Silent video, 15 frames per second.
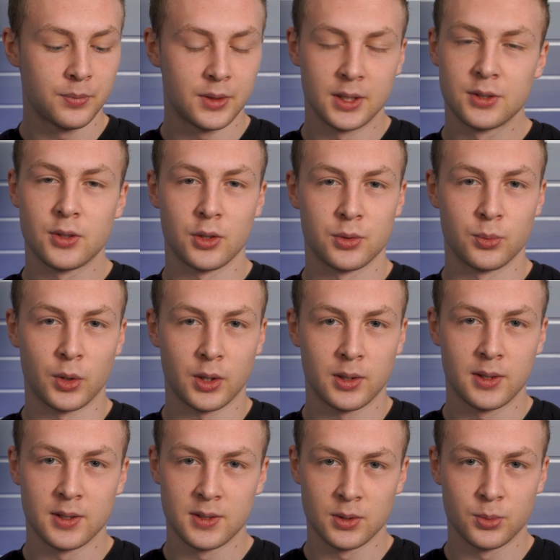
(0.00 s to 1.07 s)
this doesn't work,
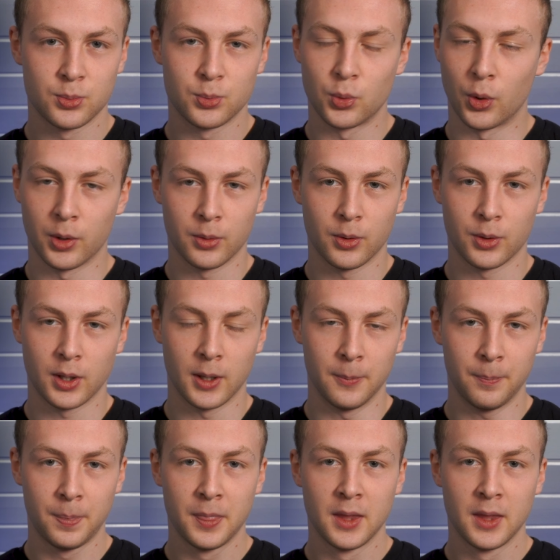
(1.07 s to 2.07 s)
this is wrong, okay?